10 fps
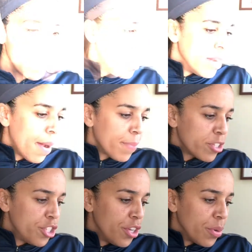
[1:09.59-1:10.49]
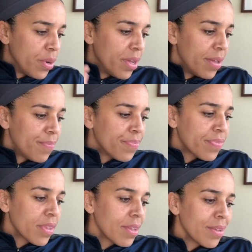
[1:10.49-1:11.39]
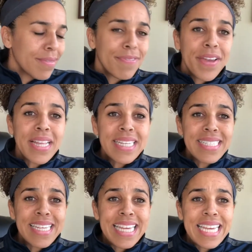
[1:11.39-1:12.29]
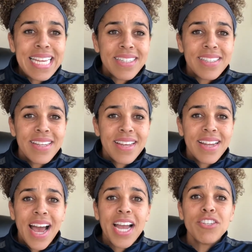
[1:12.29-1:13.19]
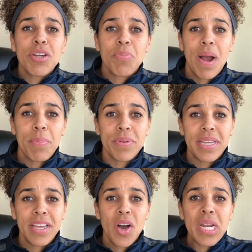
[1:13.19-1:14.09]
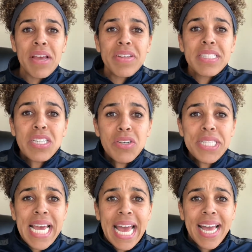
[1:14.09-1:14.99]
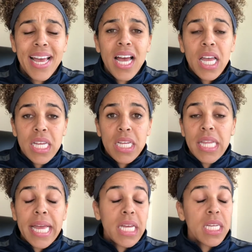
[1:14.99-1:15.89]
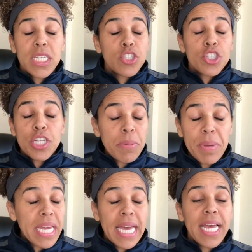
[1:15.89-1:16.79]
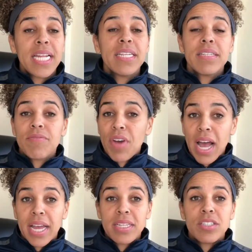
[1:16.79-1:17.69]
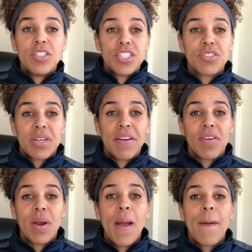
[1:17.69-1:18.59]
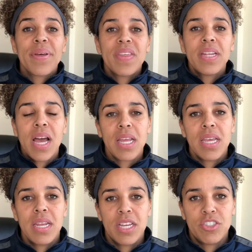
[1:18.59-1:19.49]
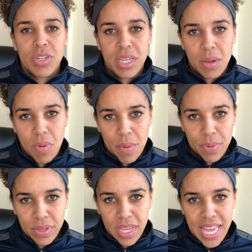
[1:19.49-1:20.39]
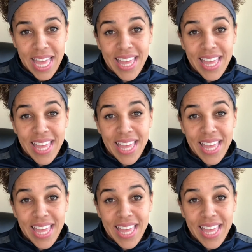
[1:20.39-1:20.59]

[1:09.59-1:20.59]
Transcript: Number 2, failing to eat and hydrate properly on heavy single day. Like sleeping in, fine, you need to recover, but then not eating and drinking properly.